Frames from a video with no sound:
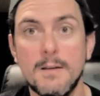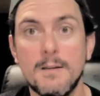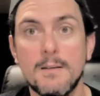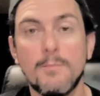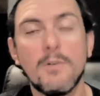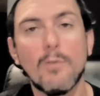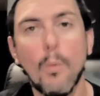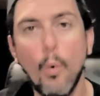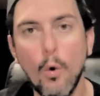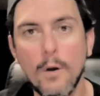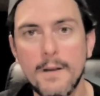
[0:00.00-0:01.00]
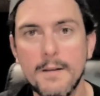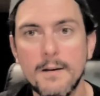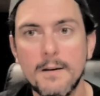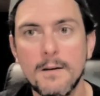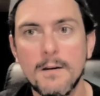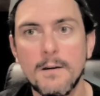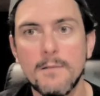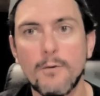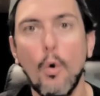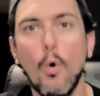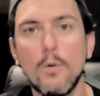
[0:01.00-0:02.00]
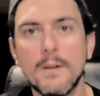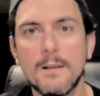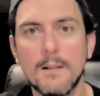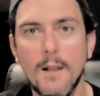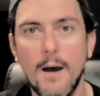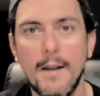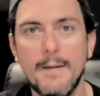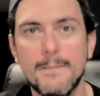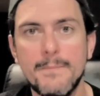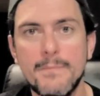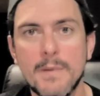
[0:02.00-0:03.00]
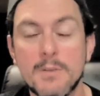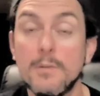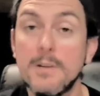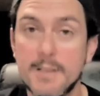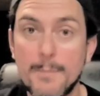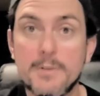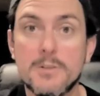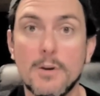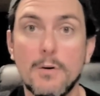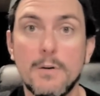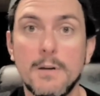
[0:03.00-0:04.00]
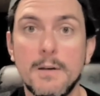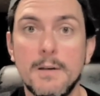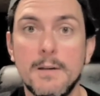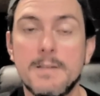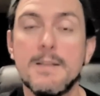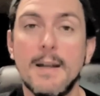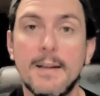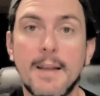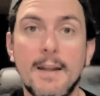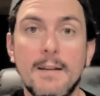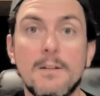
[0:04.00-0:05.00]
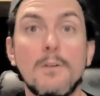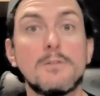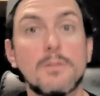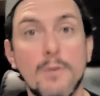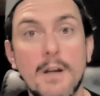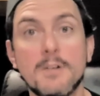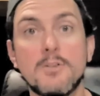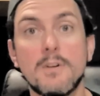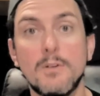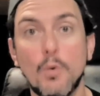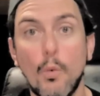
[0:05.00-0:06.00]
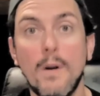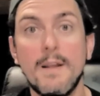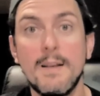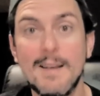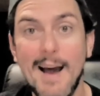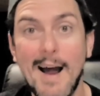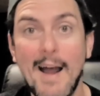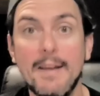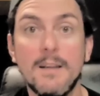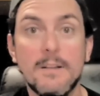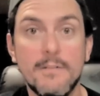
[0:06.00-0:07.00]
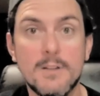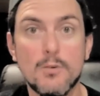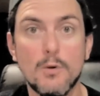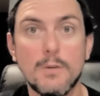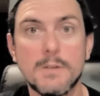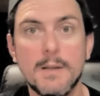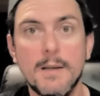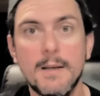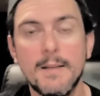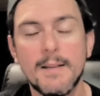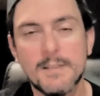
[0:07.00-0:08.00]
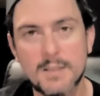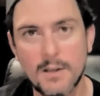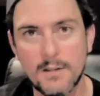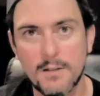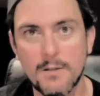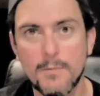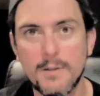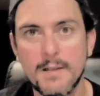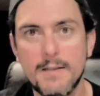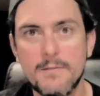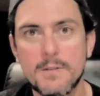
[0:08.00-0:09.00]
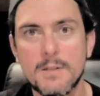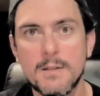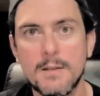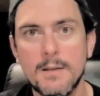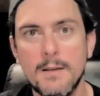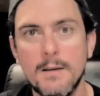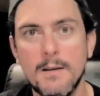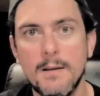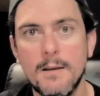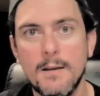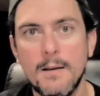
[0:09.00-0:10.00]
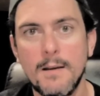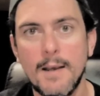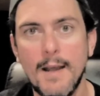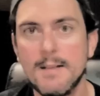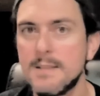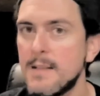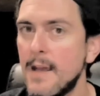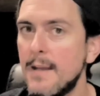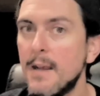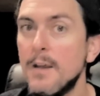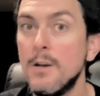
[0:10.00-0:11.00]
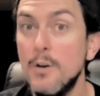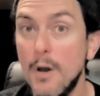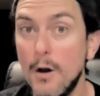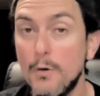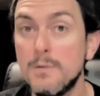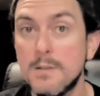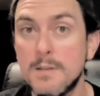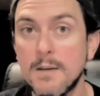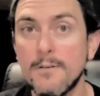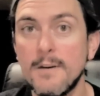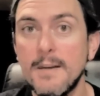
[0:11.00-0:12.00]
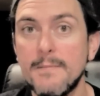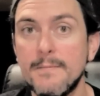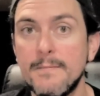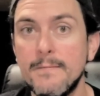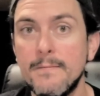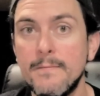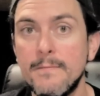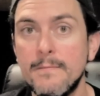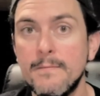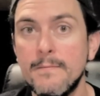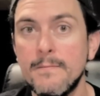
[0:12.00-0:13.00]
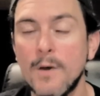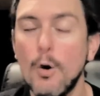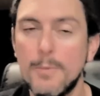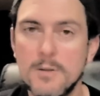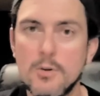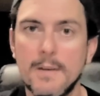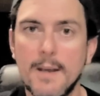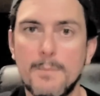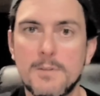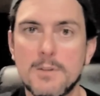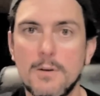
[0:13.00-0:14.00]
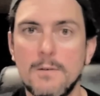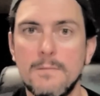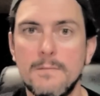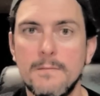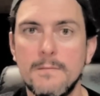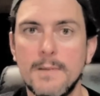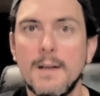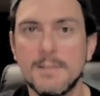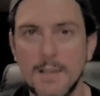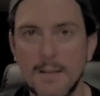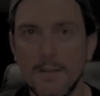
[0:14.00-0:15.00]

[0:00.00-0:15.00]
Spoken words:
to be rewarded for holding the line. So this episode is dedicated to those 329 individuals that stuck to their beliefs and said no to tyranny. I hope you enjoy the episode. I'll see you on the